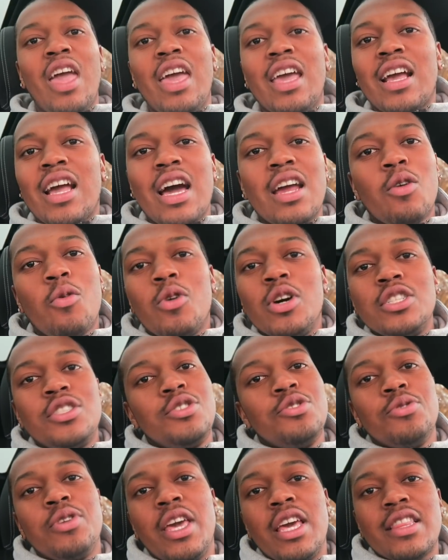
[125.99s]
And kind of
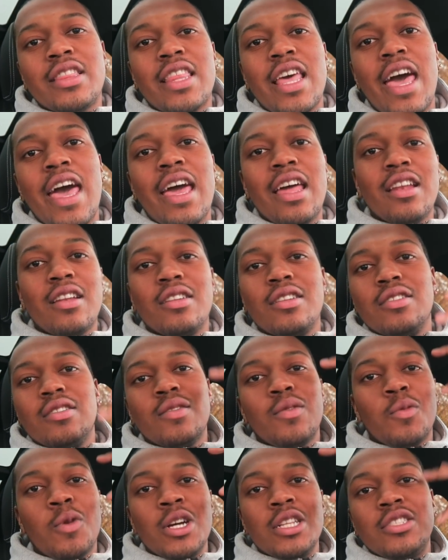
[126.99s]
once you get that
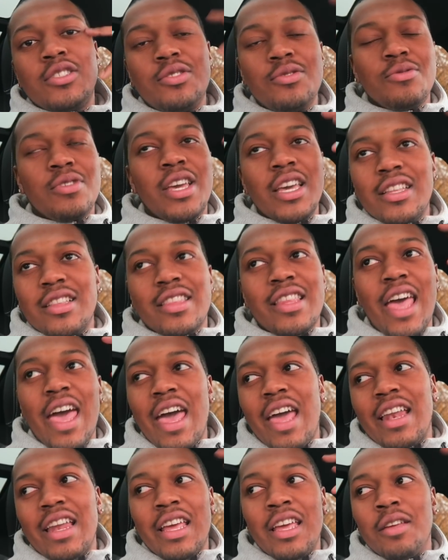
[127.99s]

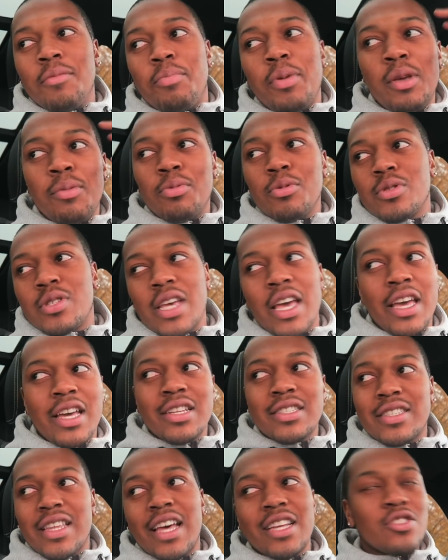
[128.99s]
in people's
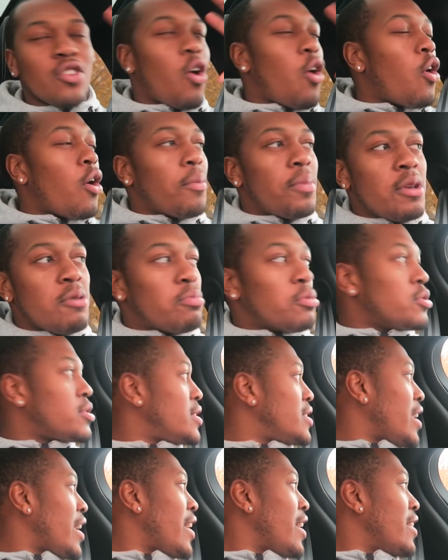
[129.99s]
heads, that's all people
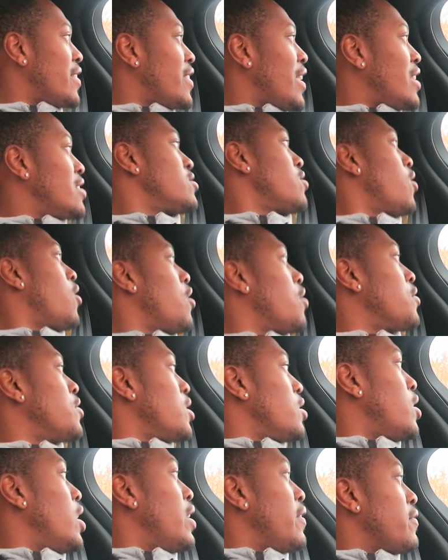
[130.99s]
say, and that's all
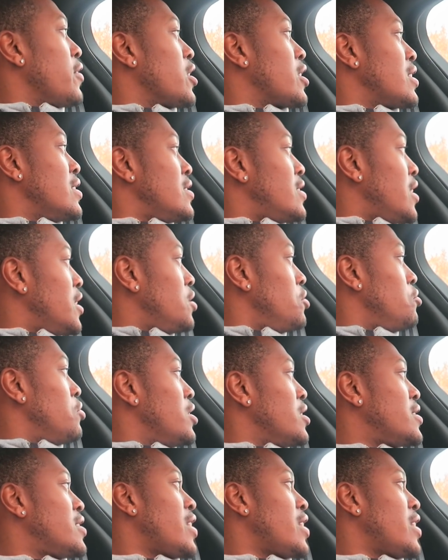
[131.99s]
they'll ever continue to